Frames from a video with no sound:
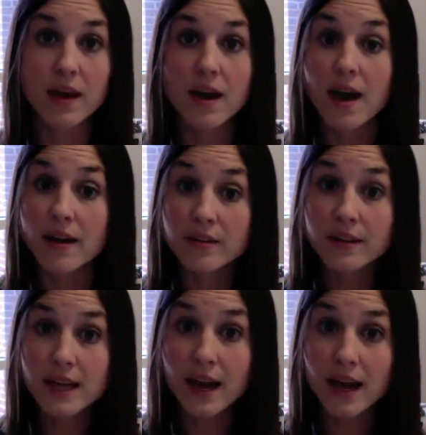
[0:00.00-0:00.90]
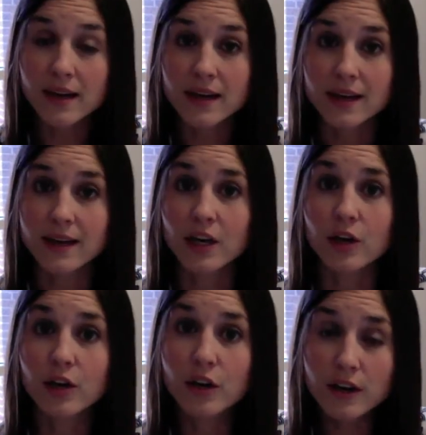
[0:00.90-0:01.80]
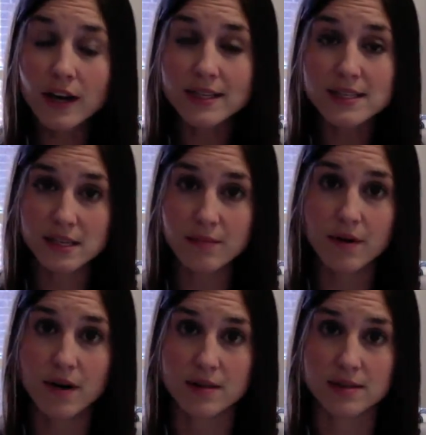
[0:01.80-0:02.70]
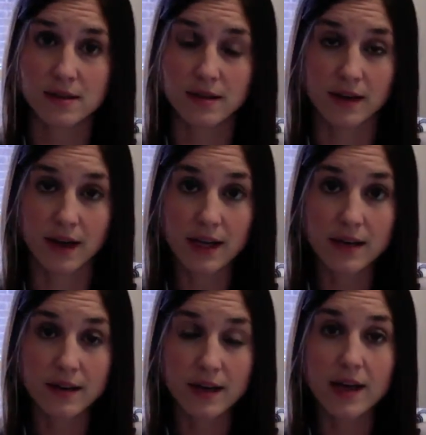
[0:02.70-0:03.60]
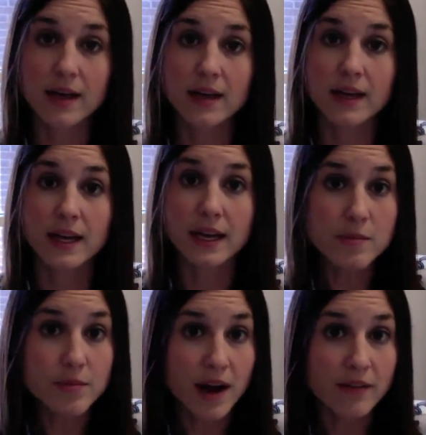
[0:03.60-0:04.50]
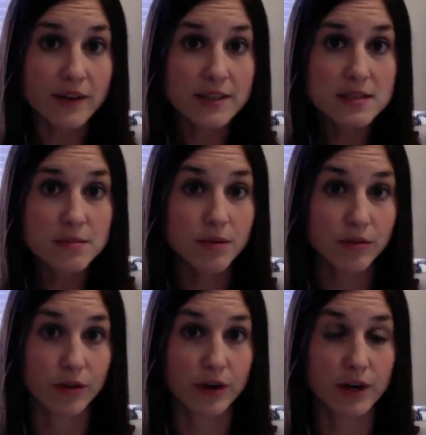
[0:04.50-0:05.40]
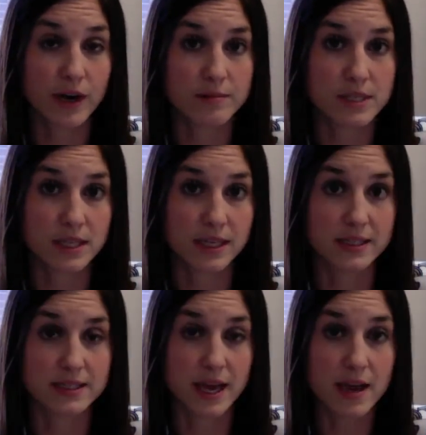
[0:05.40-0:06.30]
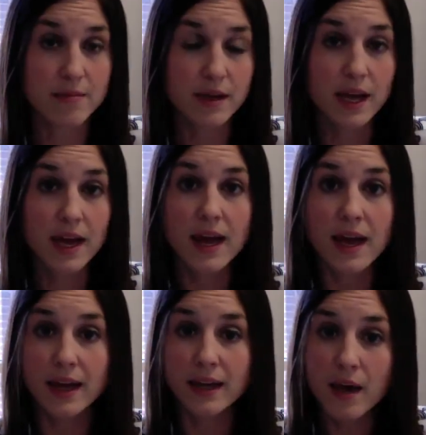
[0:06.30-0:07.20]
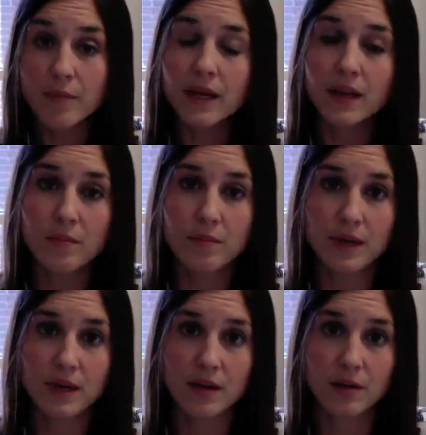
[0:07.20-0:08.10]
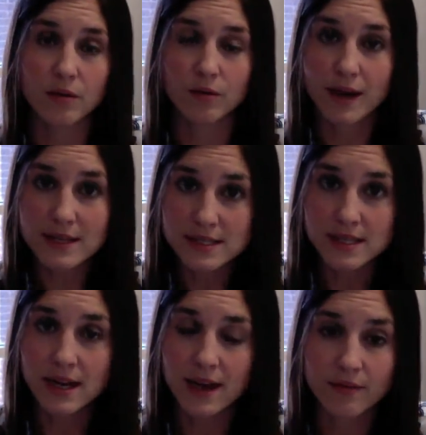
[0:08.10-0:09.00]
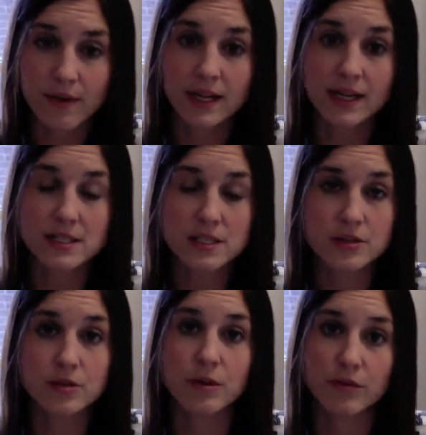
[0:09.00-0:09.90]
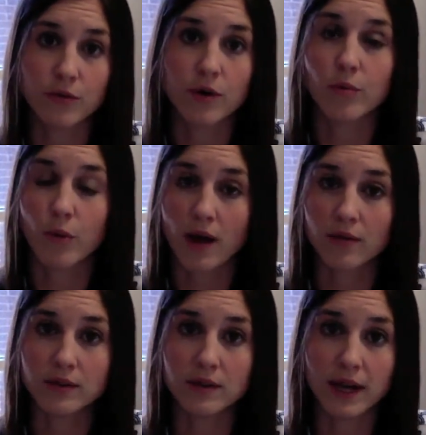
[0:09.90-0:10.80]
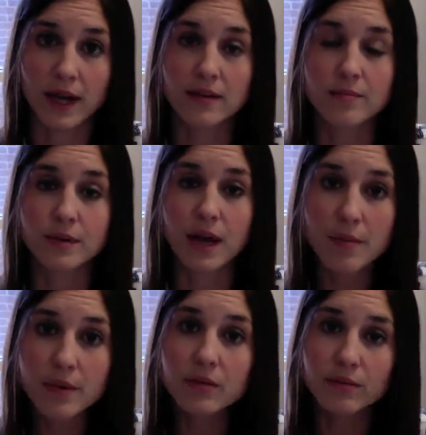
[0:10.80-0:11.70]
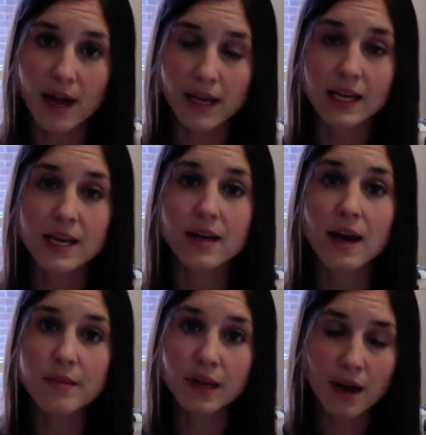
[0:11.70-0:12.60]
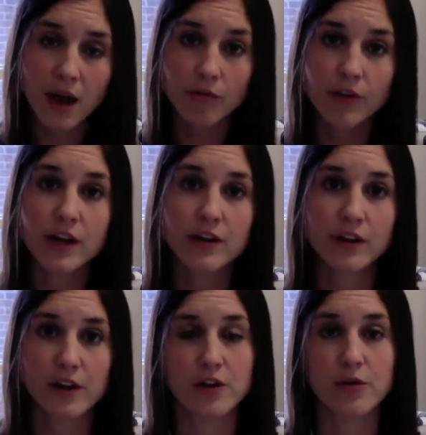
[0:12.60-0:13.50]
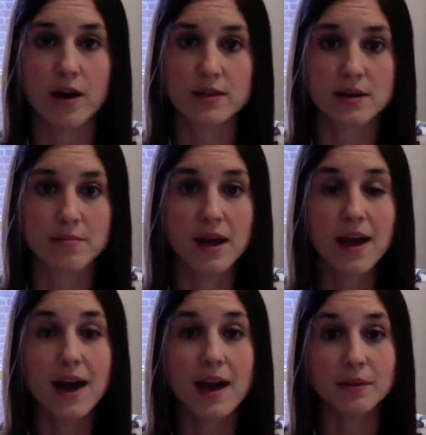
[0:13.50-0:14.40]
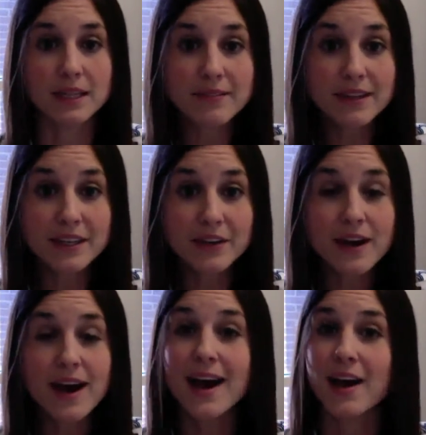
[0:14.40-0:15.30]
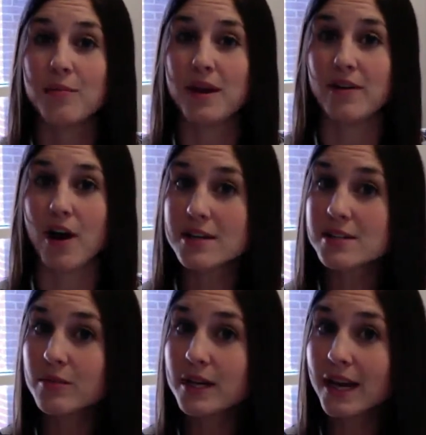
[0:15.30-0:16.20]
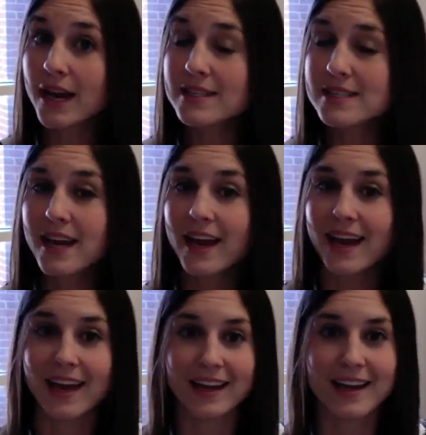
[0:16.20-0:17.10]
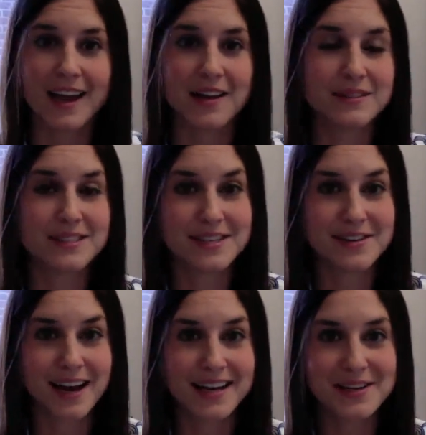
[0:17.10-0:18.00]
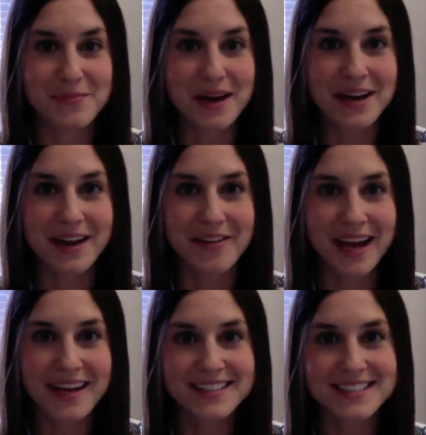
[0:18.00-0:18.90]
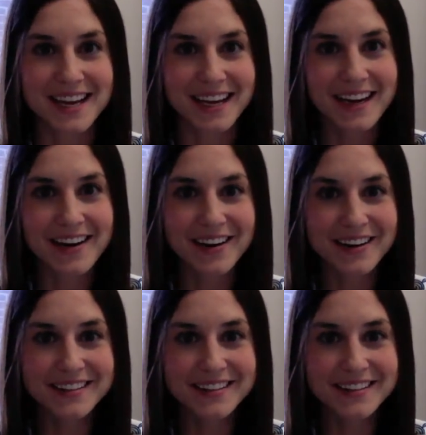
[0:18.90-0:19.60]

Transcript: Other than that, get a good night's sleep on Sunday night, eat breakfast before you come to the exam, and come in being rested and ready to perform well. Okay? Come in ready, come in confident. You're going to do awesome. I believe in you. I hope you have an awesome weekend, and I will see you guys on Monday, okay? Take care.